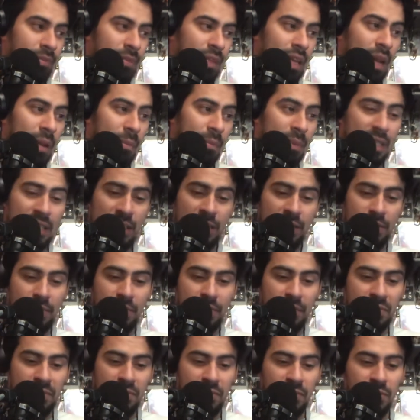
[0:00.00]
I mean,
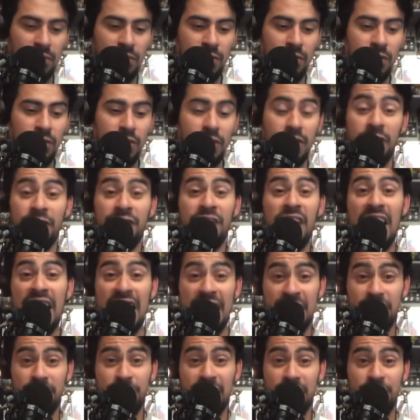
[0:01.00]
if I
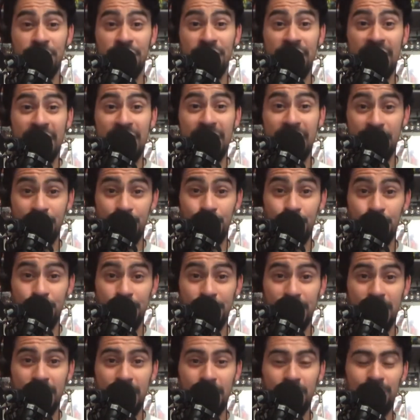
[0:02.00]
had to rate this
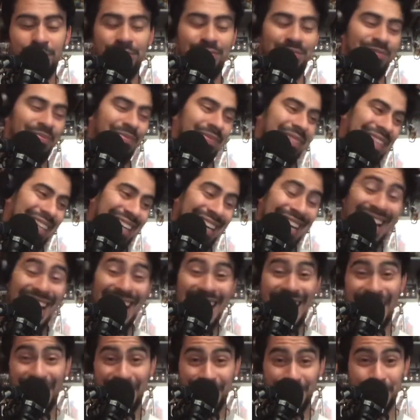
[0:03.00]
one,
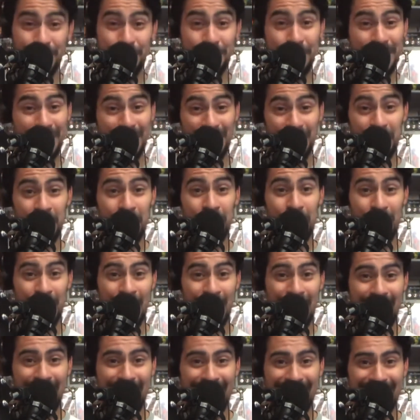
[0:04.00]
and you'd be
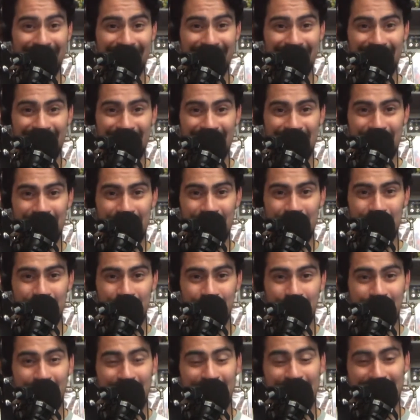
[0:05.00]
surprised
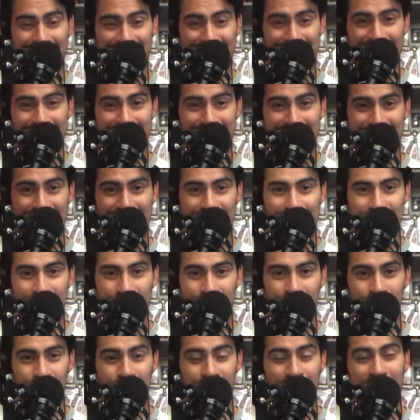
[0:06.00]
when I say
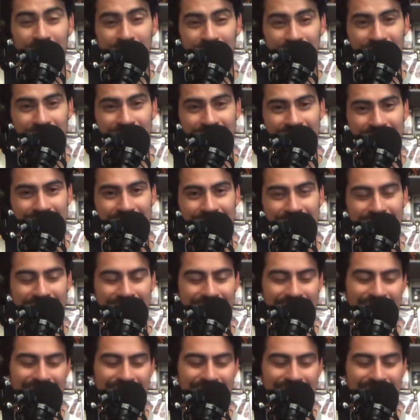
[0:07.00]
what I rate this.